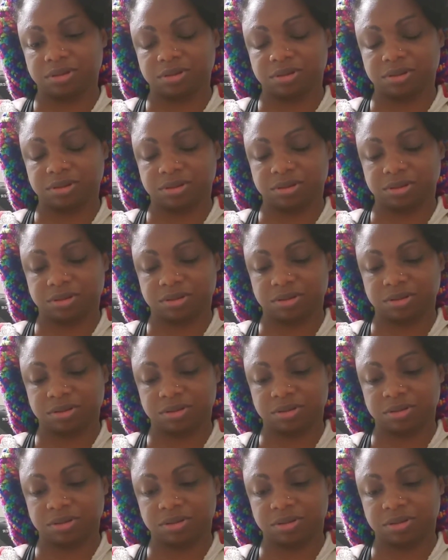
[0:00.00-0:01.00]

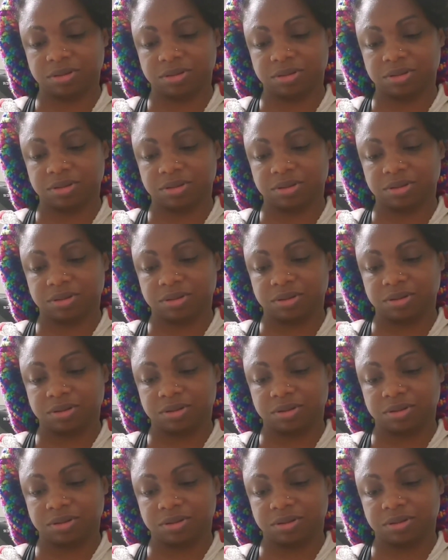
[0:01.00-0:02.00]

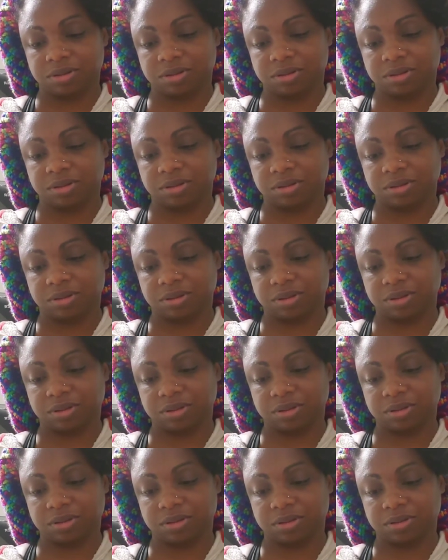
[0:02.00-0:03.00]

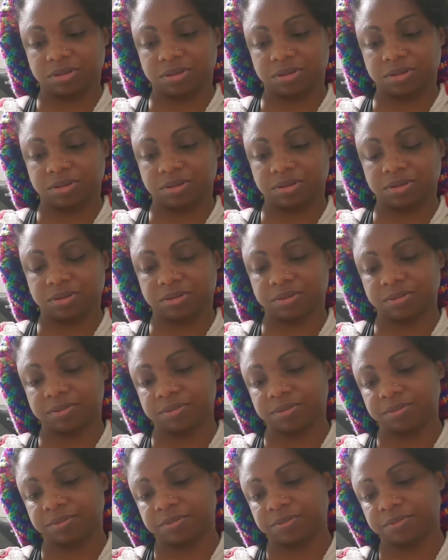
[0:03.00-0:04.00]

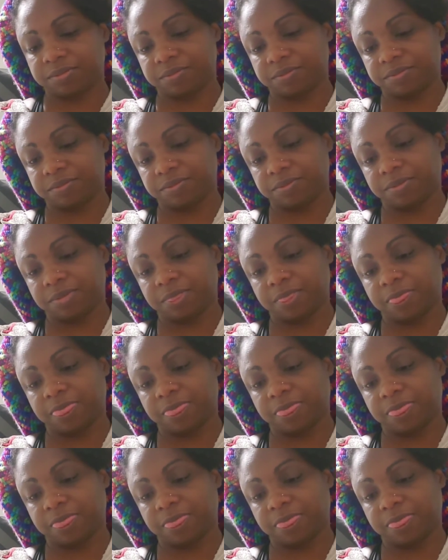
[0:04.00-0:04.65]
(silence)